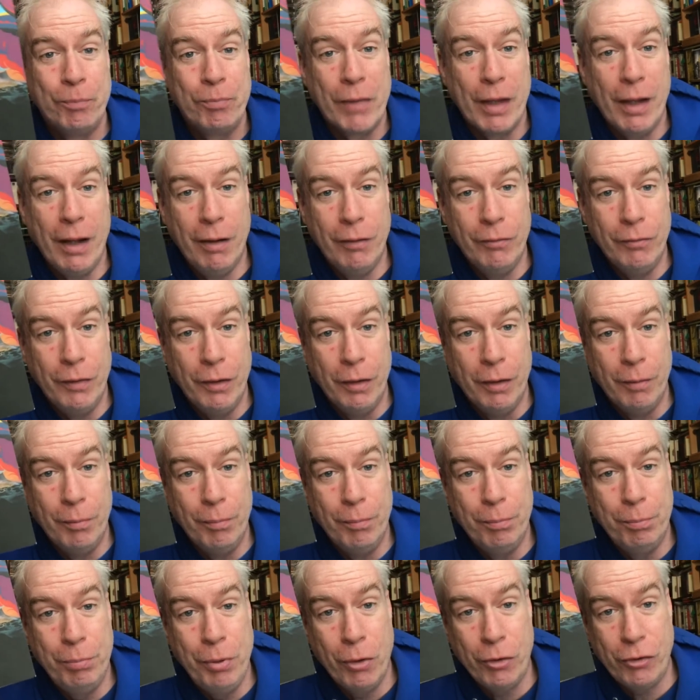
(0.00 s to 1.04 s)
Uh, the
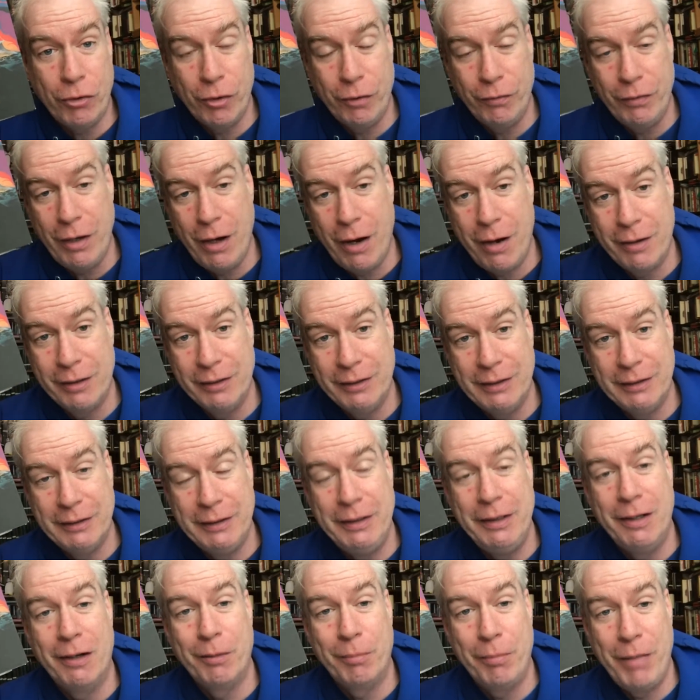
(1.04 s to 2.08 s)
Portrait of the Artist as a
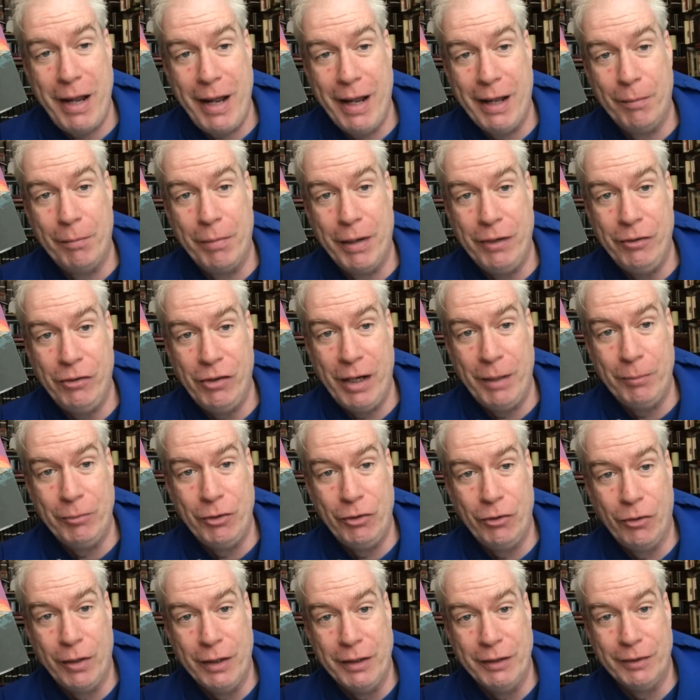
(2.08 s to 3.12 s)
Young Man by James
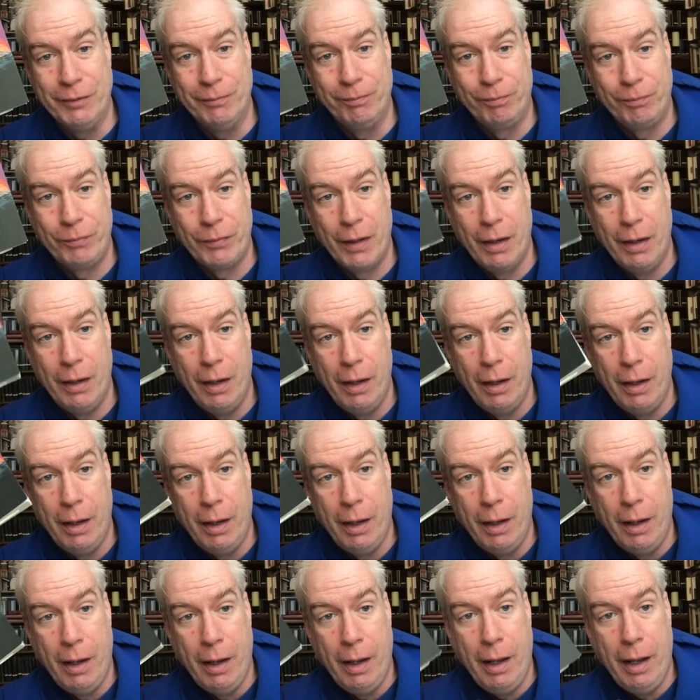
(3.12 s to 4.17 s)
Joyce.
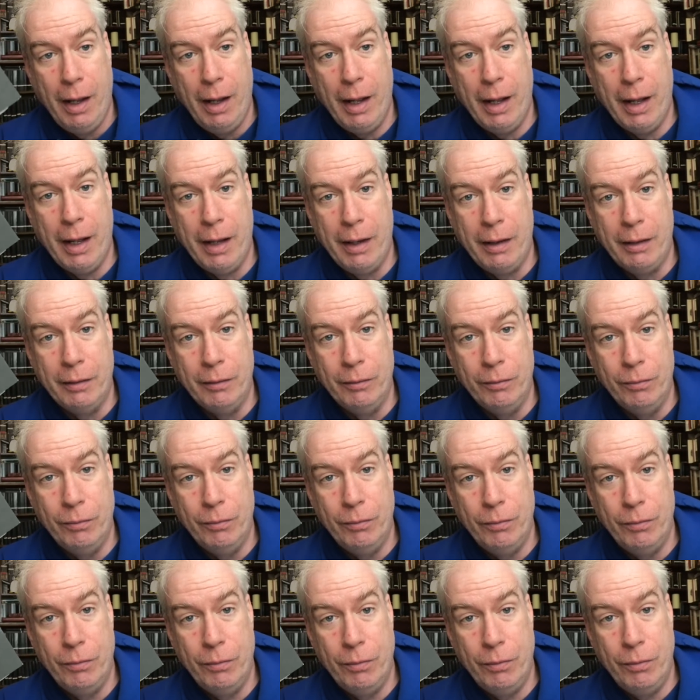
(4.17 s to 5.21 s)
Uh,
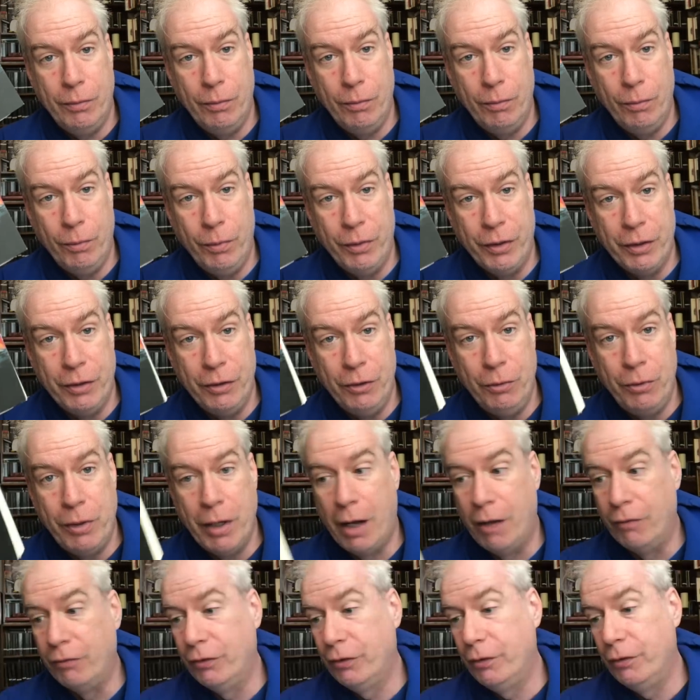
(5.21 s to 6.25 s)
with a new
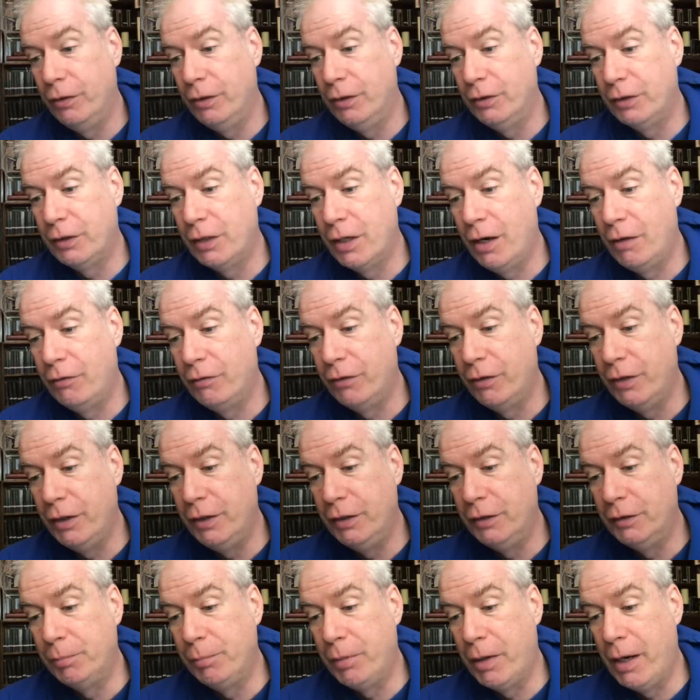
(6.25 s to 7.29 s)
cover. This cover
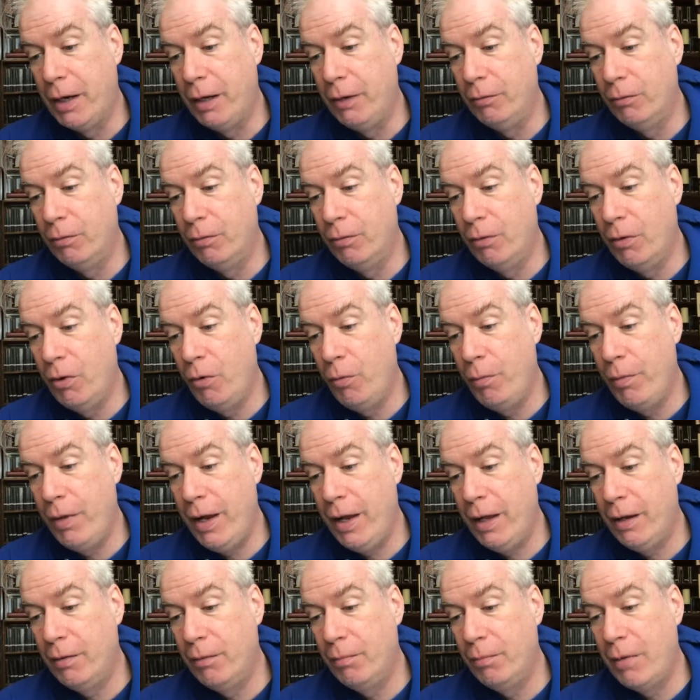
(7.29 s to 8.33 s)
is by
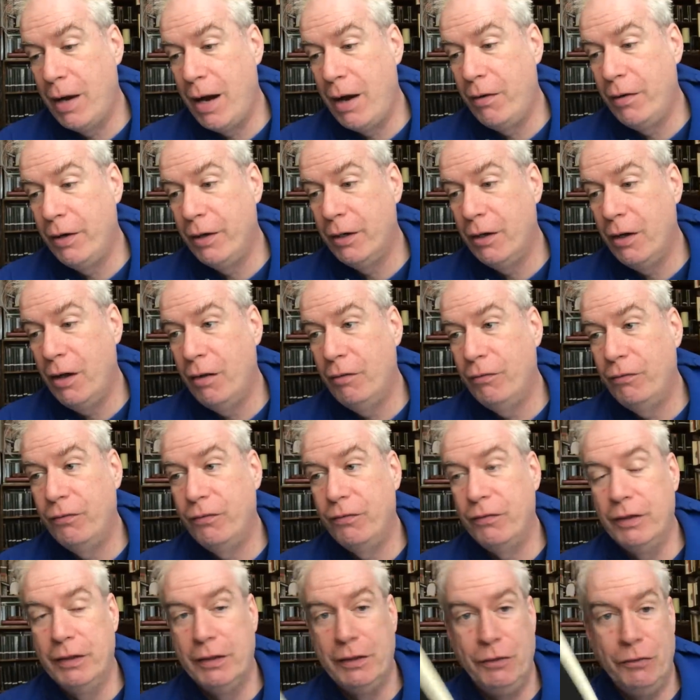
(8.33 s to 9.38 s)
Roman Muradov.
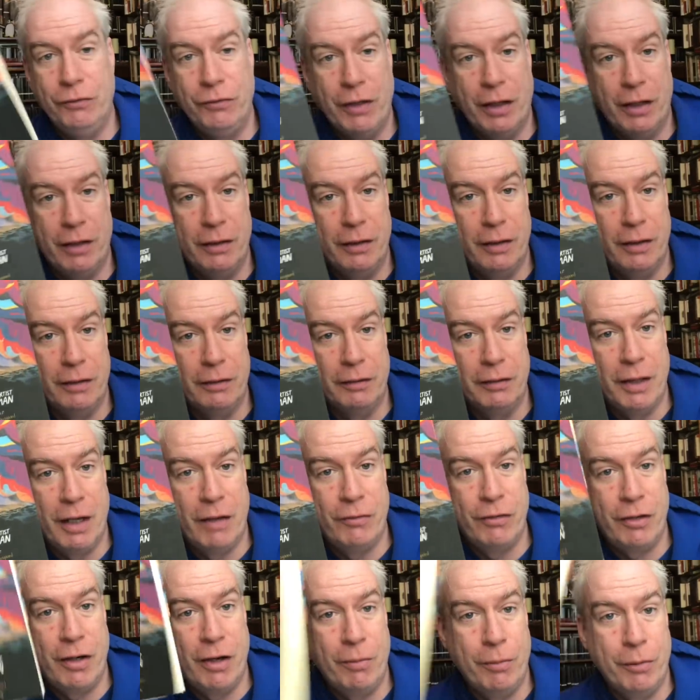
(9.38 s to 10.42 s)
You've got uh,
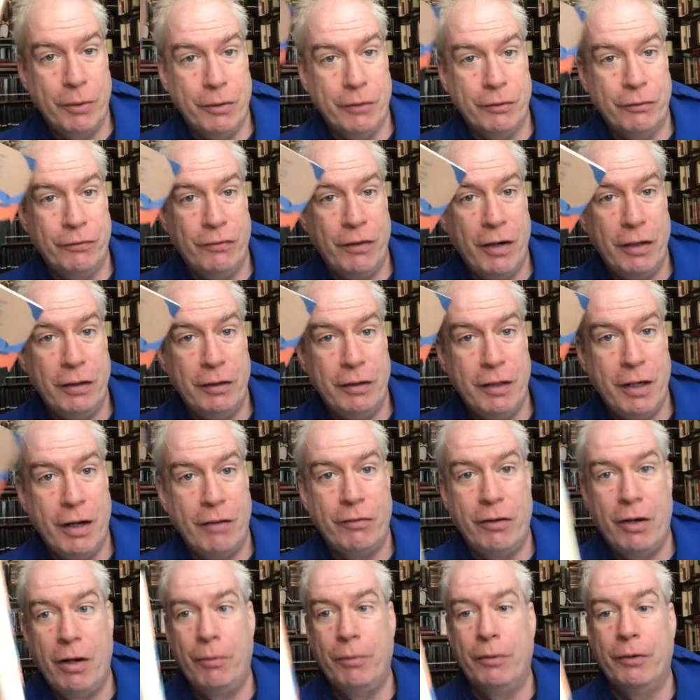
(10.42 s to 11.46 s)
cover artwork on the front,
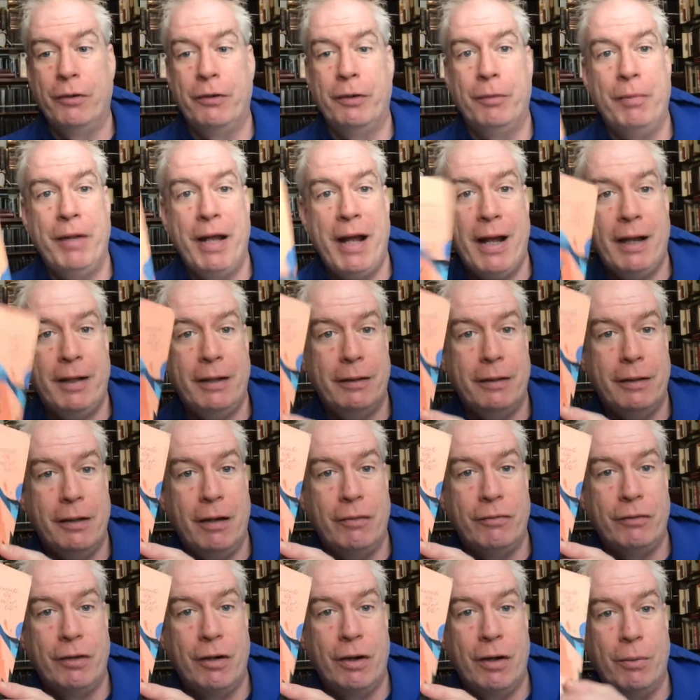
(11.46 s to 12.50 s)
cover artwork on the back,
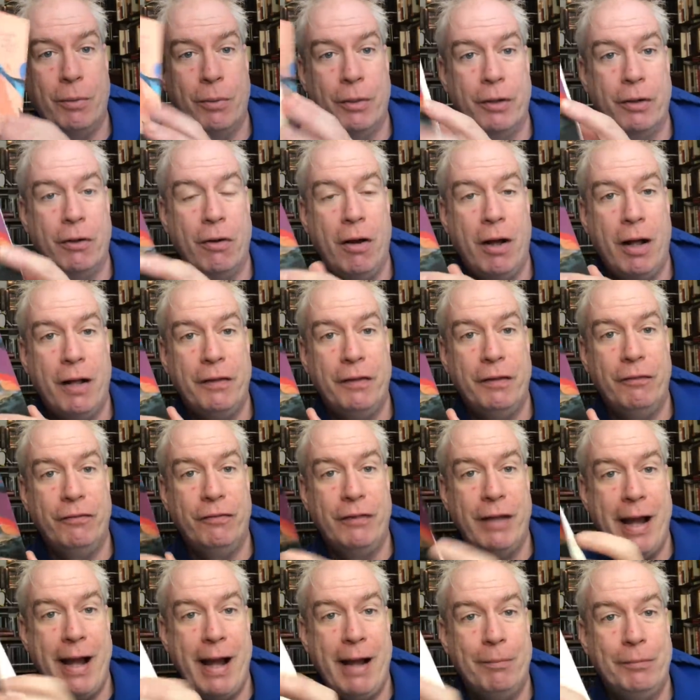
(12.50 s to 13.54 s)
cover artwork on the
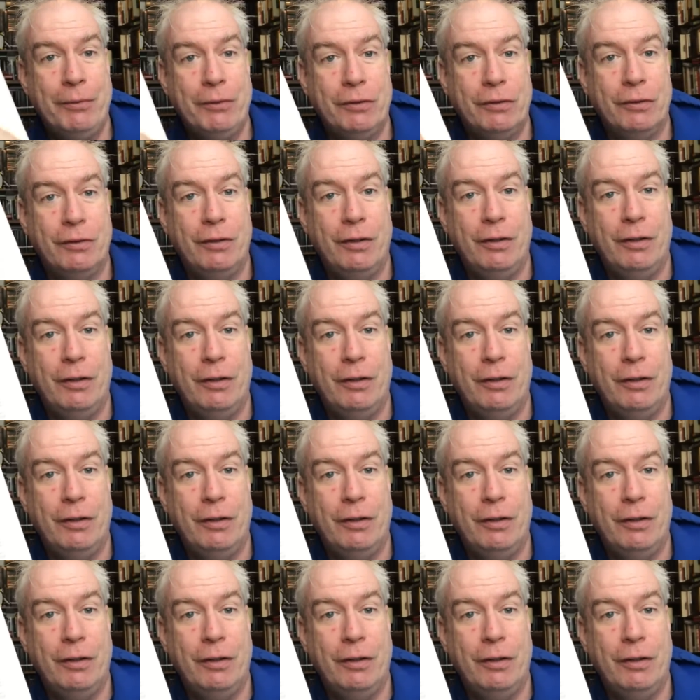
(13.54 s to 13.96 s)
flaps.